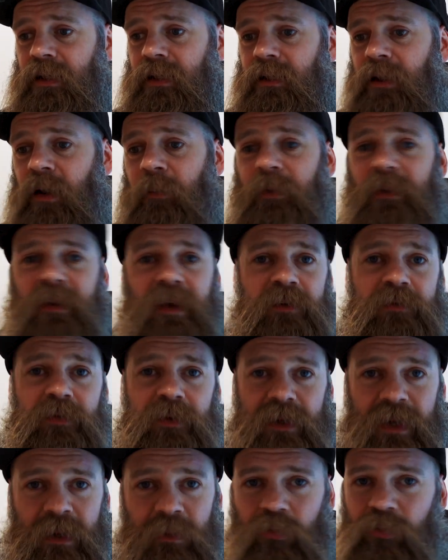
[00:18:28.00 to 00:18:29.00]
I'll be tight for
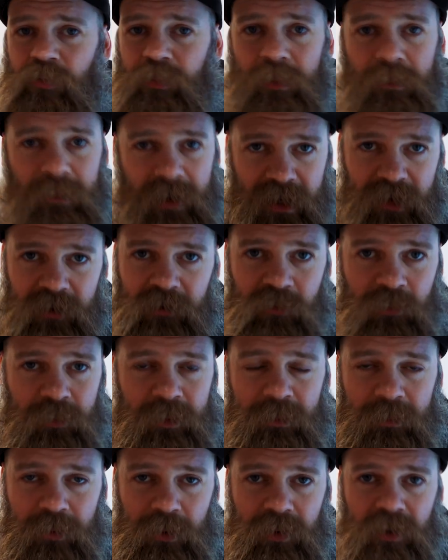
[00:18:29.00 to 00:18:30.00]
time because I've been making so
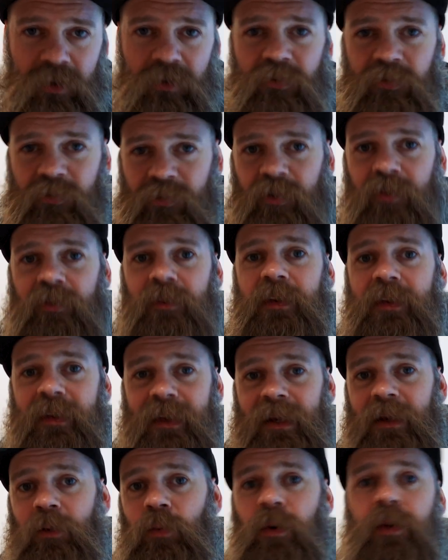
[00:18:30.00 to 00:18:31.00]
many products and stuff to
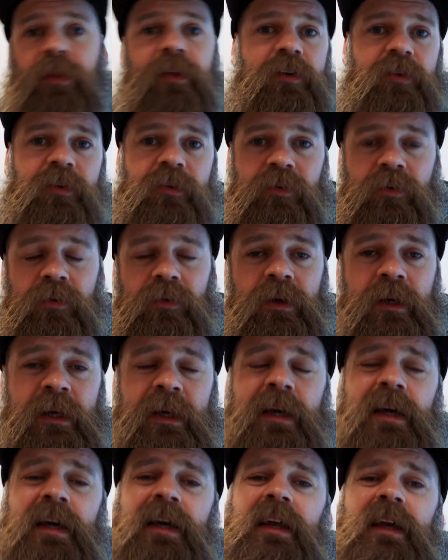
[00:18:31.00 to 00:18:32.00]
take with us. So
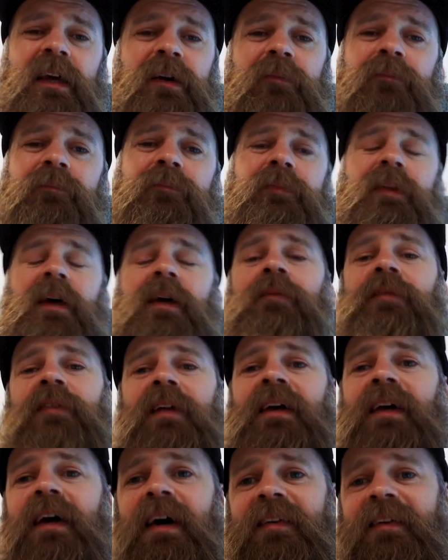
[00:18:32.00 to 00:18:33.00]
yeah, time's
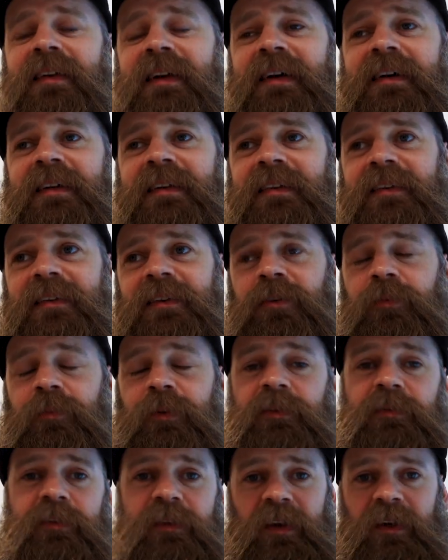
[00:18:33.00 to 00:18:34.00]
tight as it is. It'll be
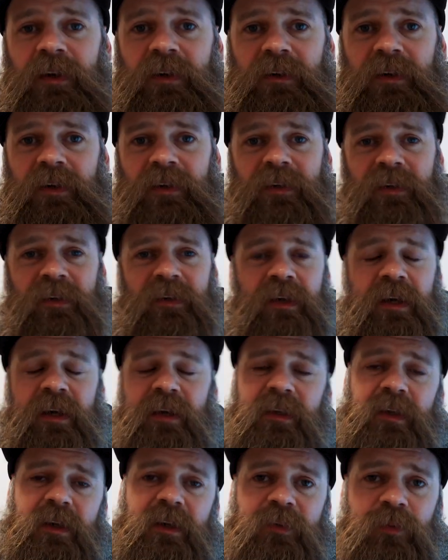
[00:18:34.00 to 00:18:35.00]
even tighter next, uh,
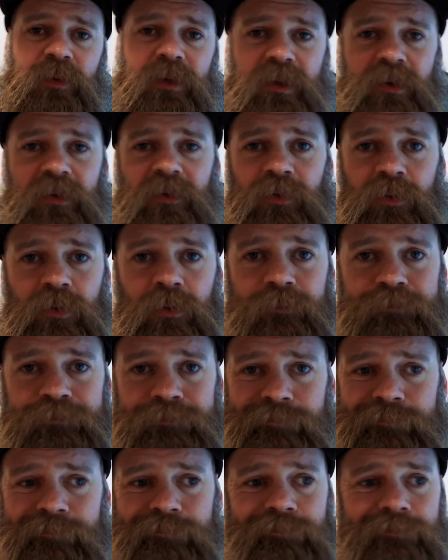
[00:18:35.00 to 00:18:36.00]
next week. So.
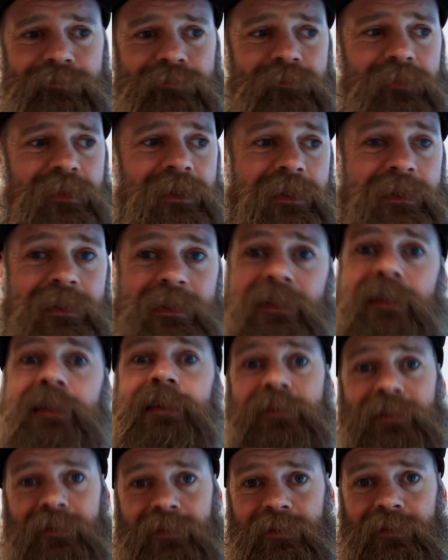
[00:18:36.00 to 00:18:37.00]

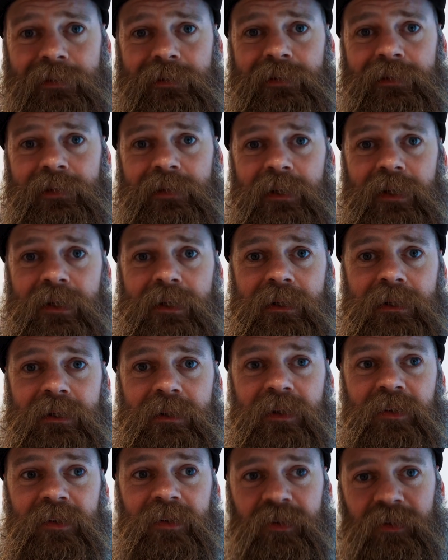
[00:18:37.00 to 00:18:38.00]
Yes, uh,
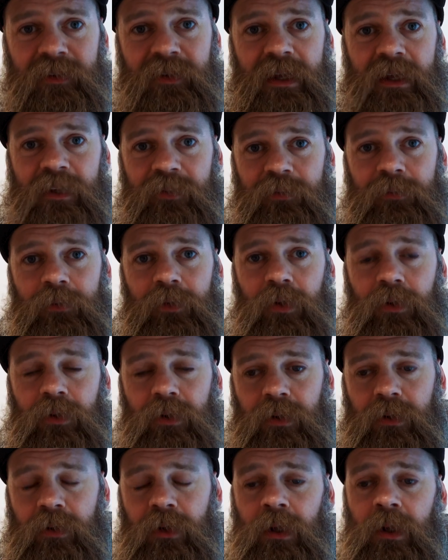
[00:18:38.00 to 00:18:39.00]
this is the last vlog
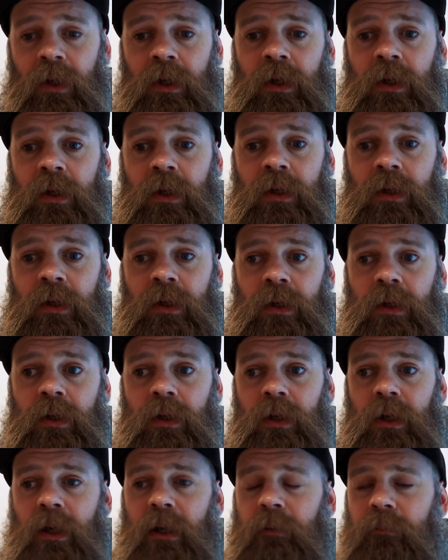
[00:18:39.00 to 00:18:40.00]

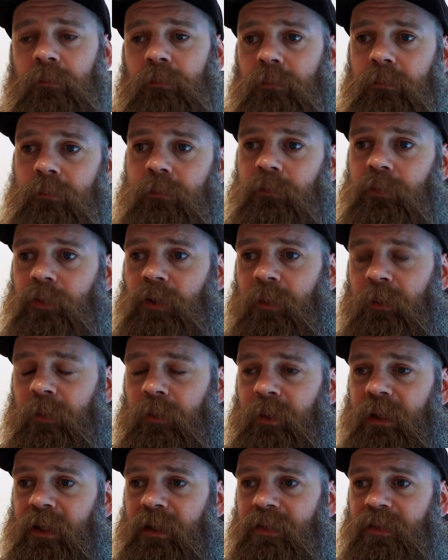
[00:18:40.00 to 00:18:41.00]
um, for a couple of
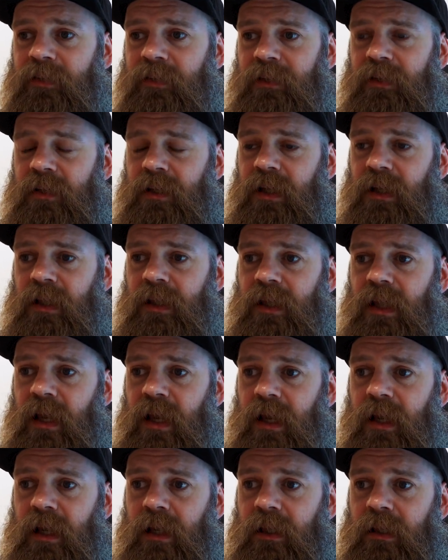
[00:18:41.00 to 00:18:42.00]
weeks, and
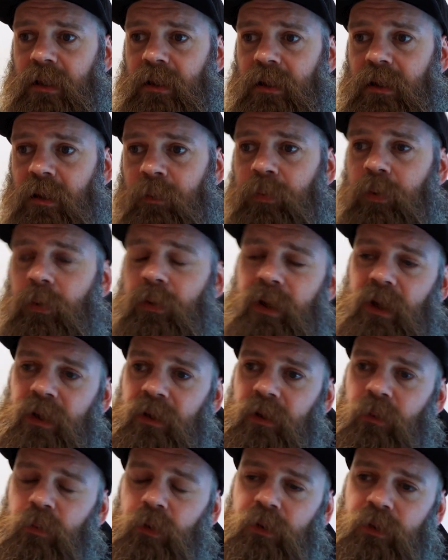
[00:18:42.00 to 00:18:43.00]
then I'll probably get
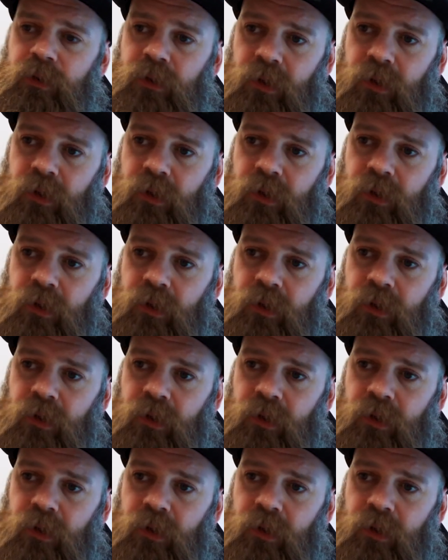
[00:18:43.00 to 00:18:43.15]
another one